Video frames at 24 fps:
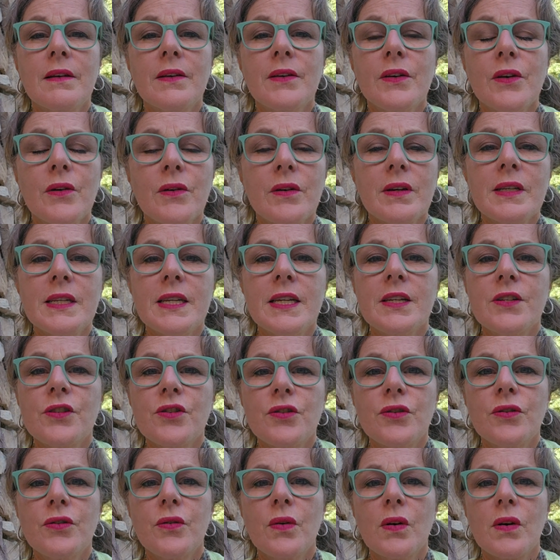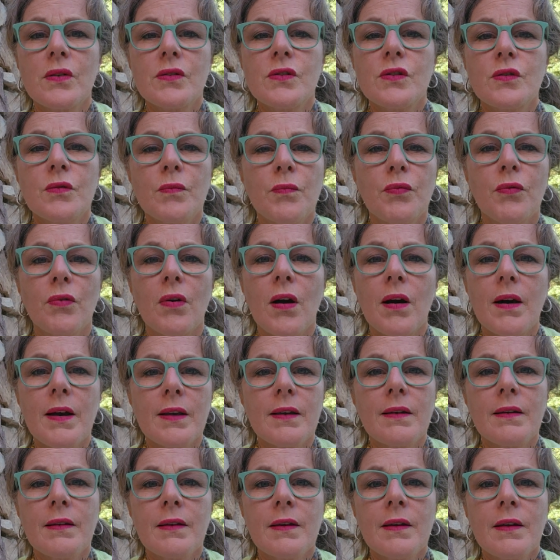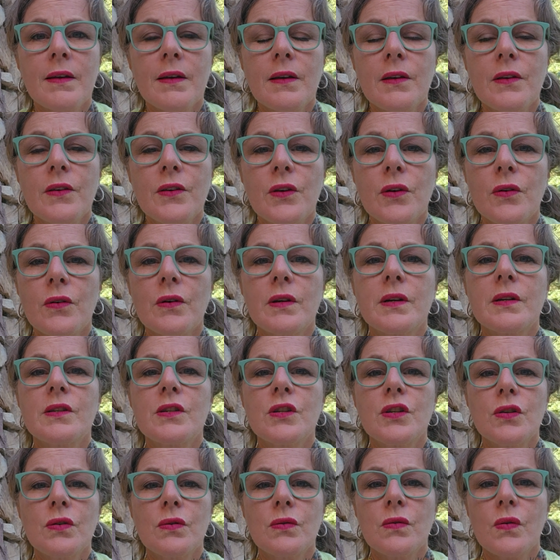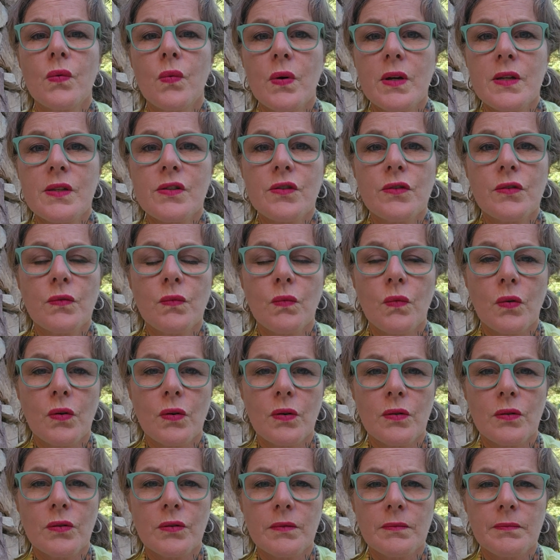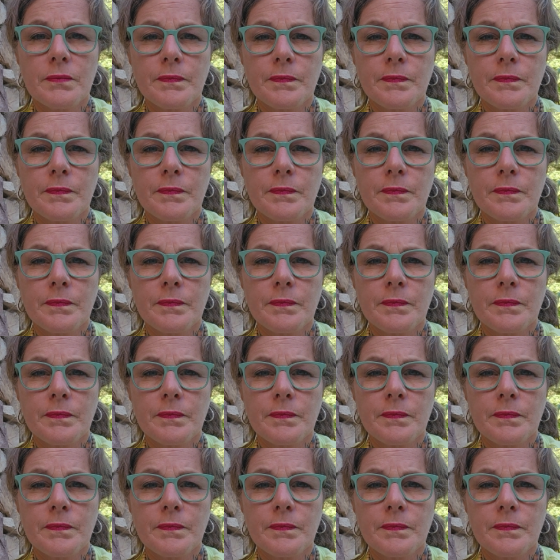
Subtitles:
yoga teacher who also brought yoga to the Western world.